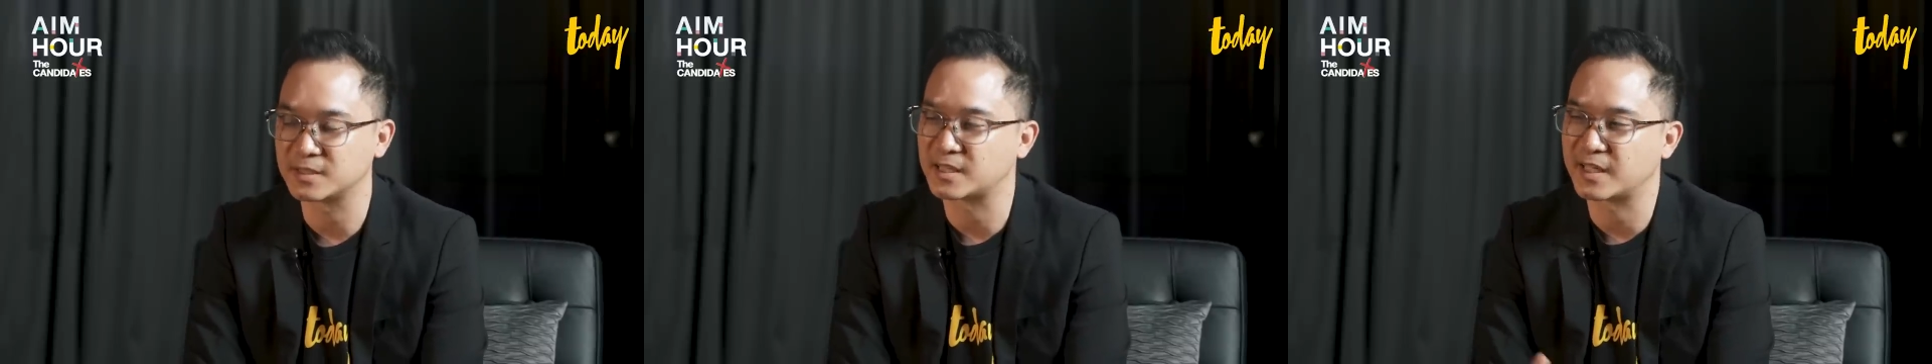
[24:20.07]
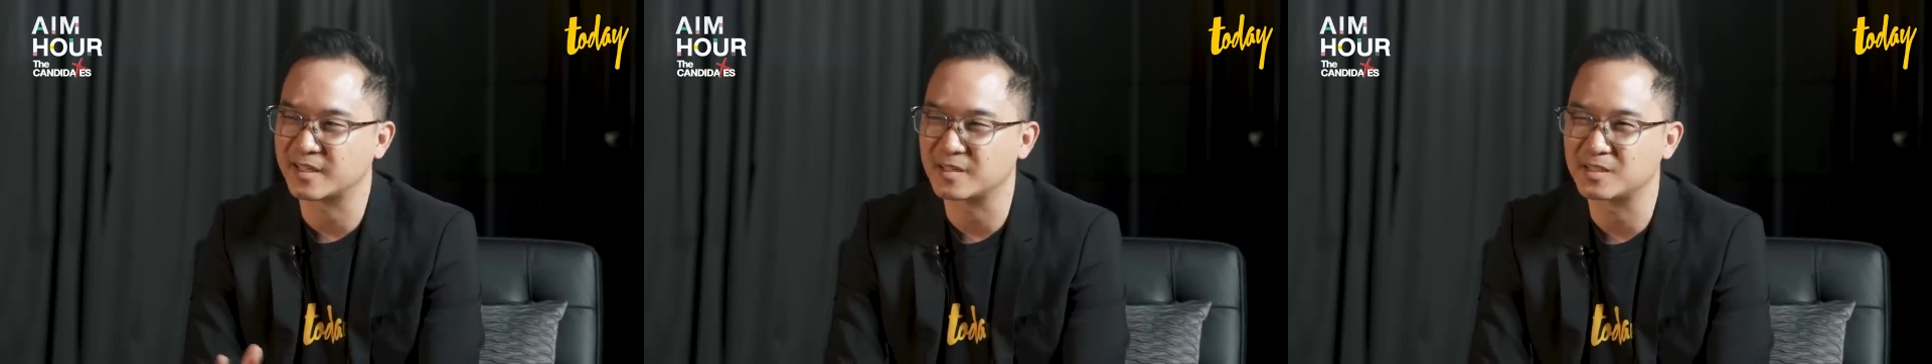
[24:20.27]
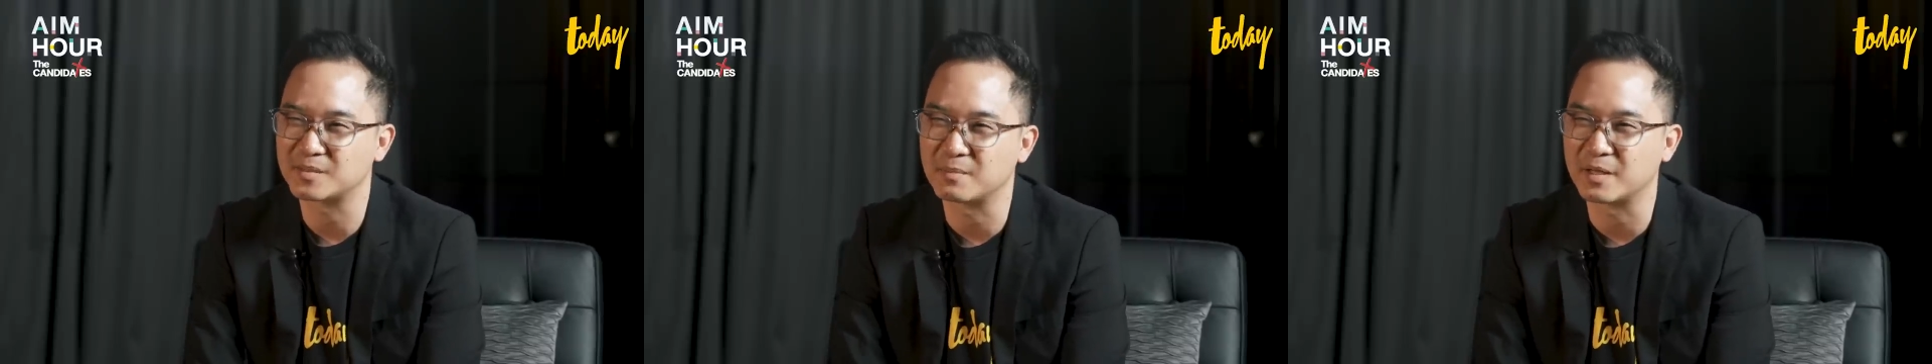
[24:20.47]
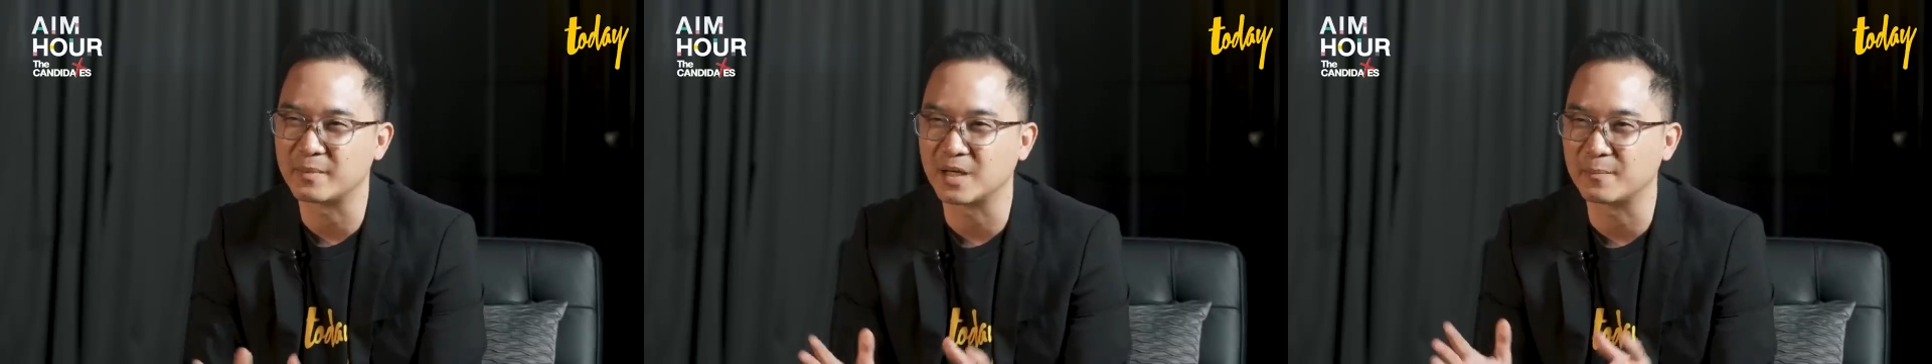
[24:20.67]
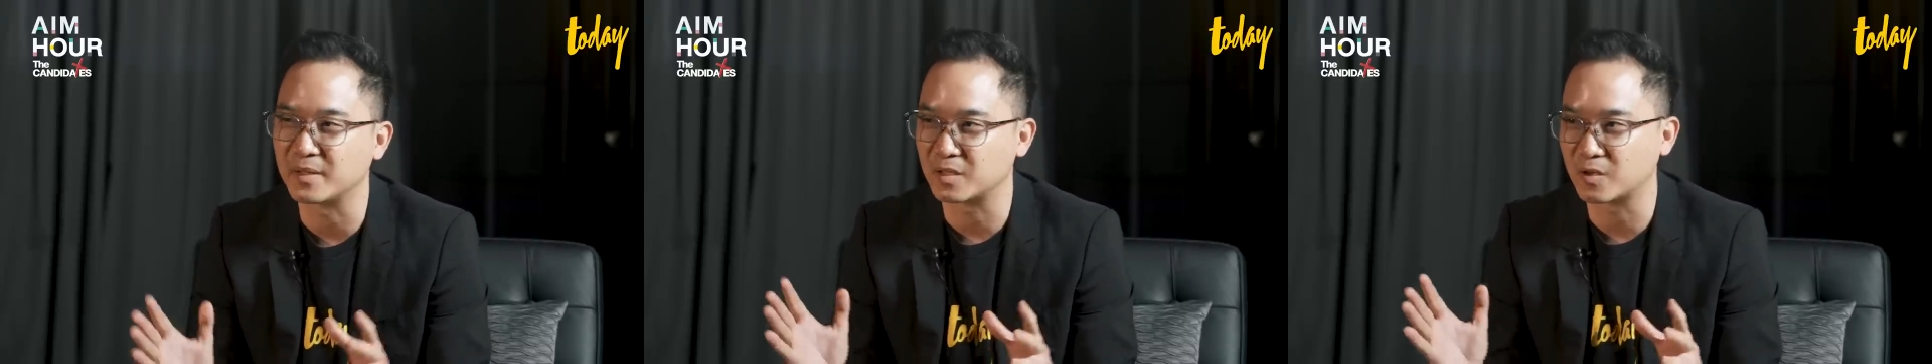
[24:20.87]
it's like
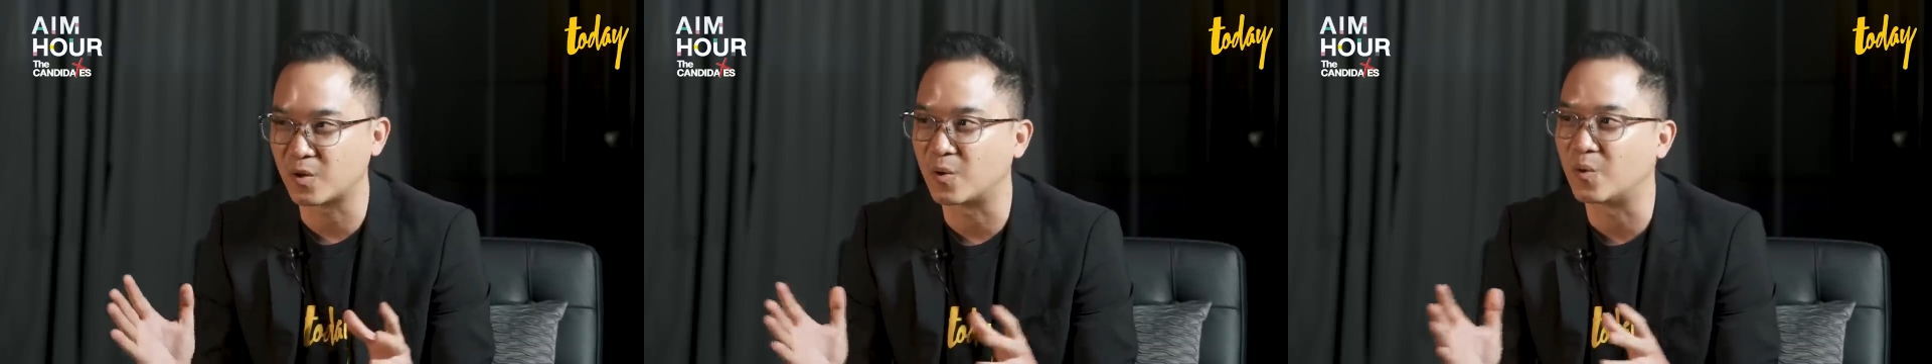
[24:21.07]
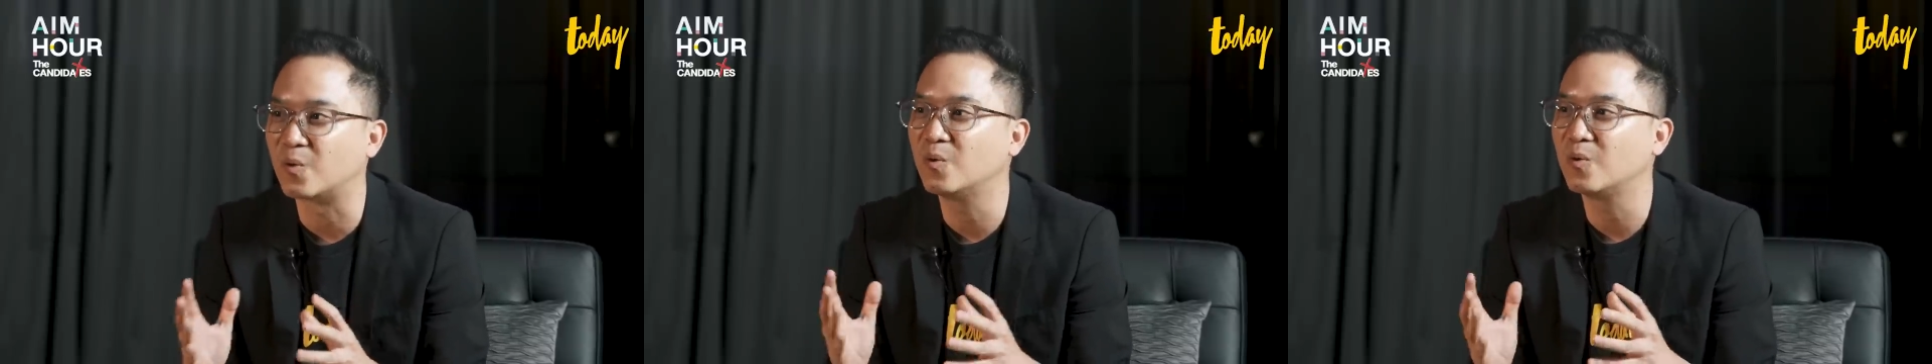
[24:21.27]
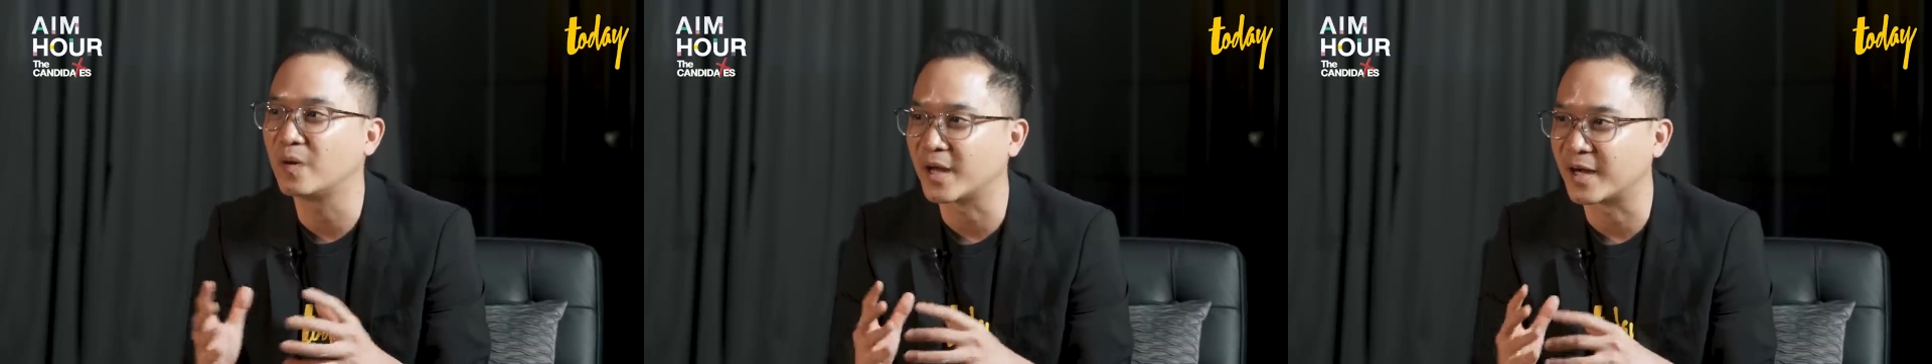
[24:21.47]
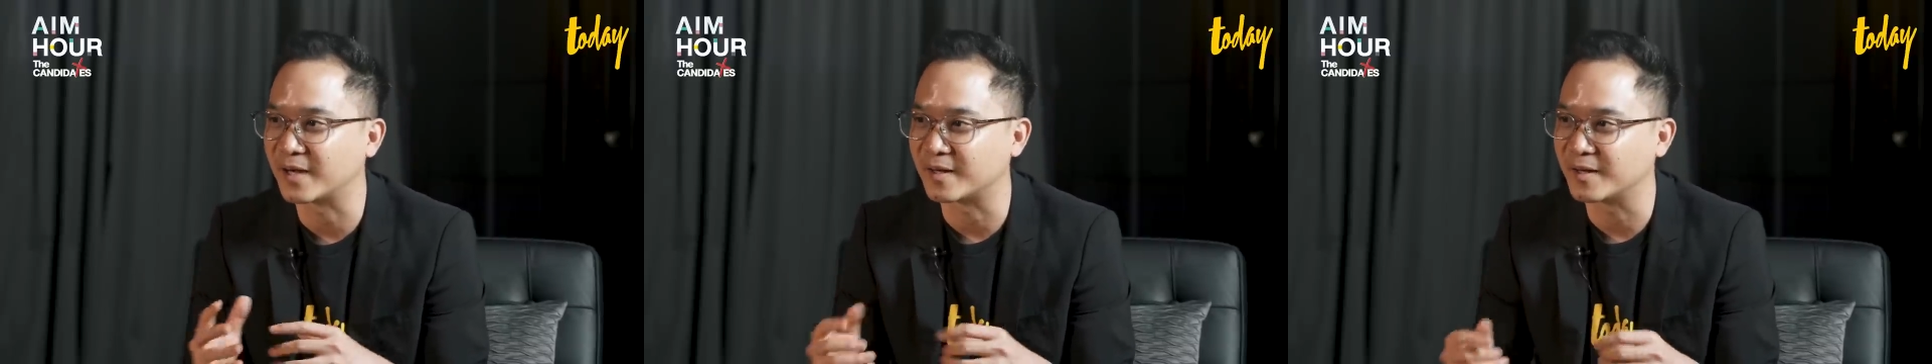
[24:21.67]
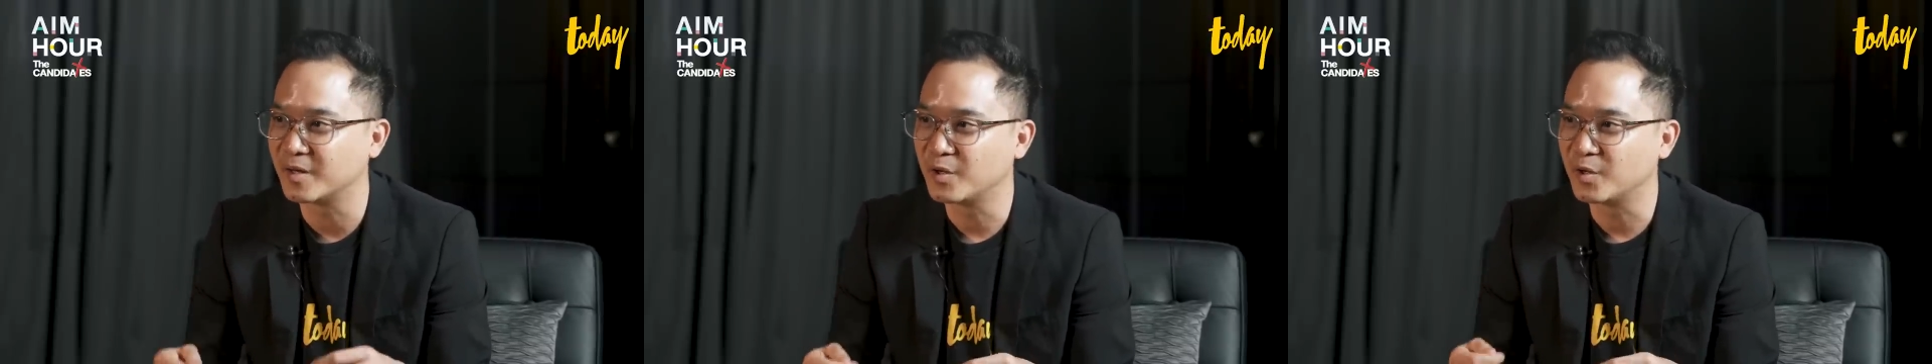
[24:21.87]
maybe a bit cold,
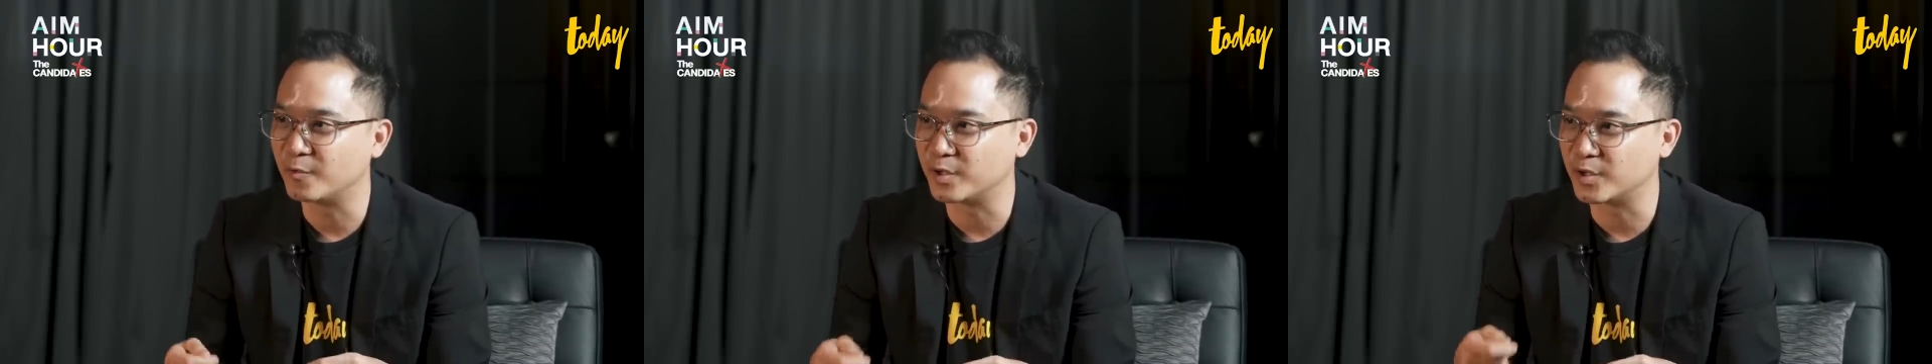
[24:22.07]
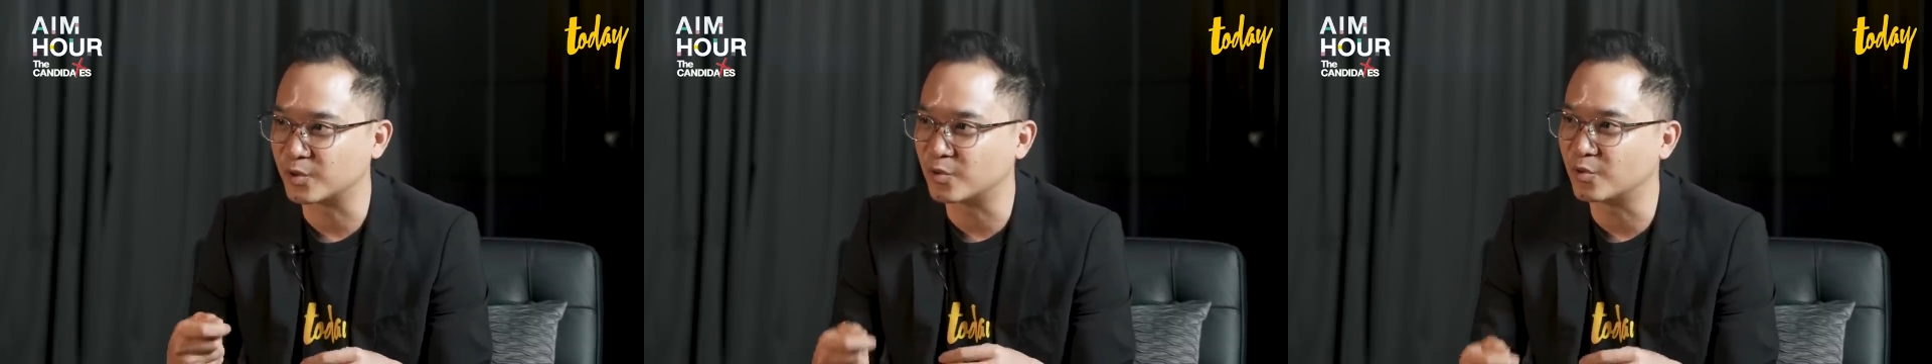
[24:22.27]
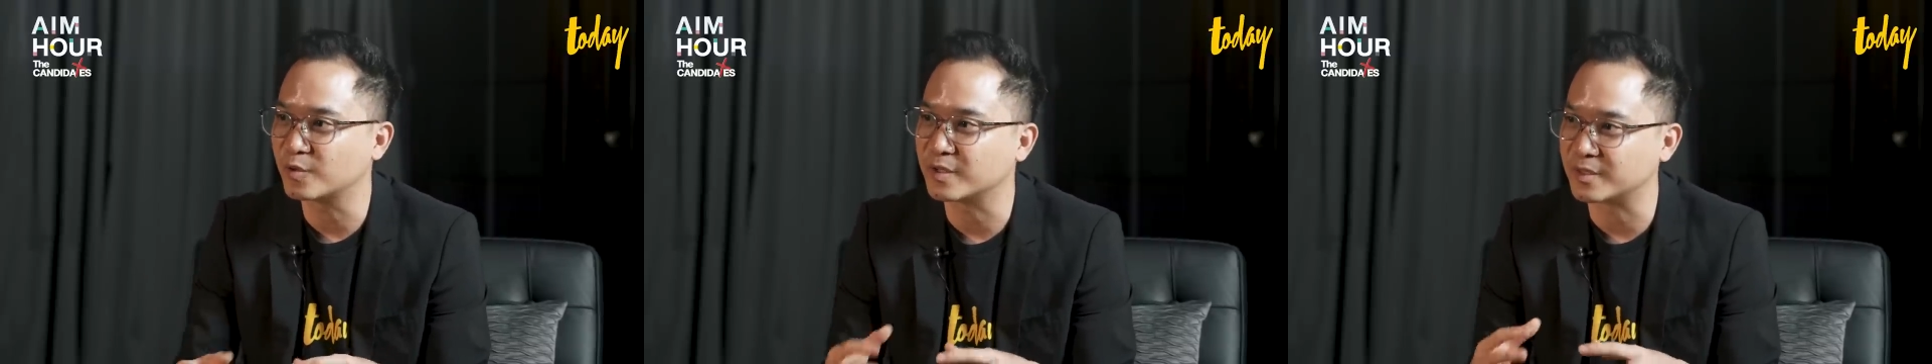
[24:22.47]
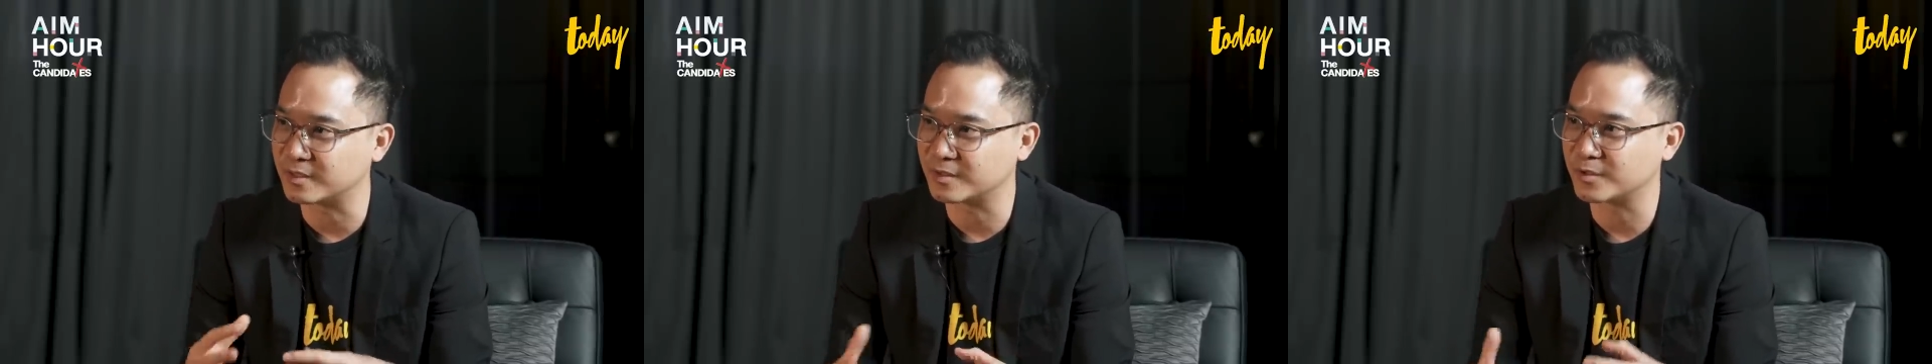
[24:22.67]
and when you cook,